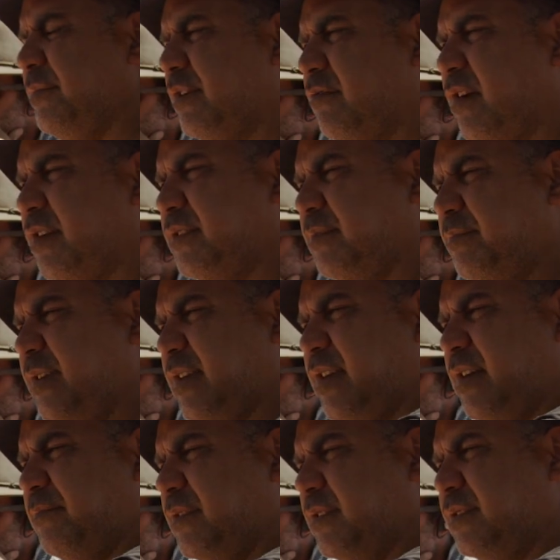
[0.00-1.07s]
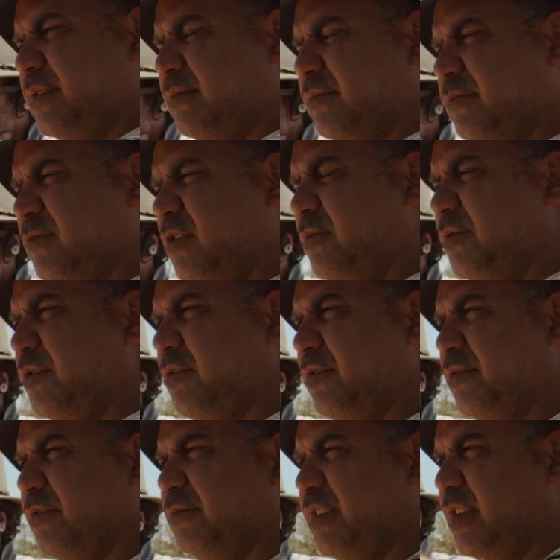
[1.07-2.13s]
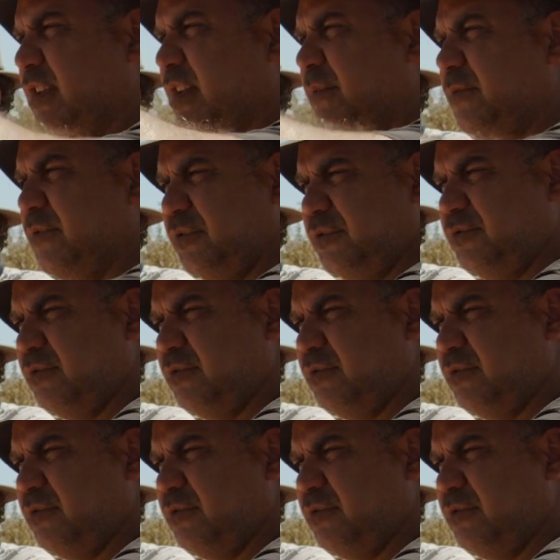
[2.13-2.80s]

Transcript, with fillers: on this film all the time about the direction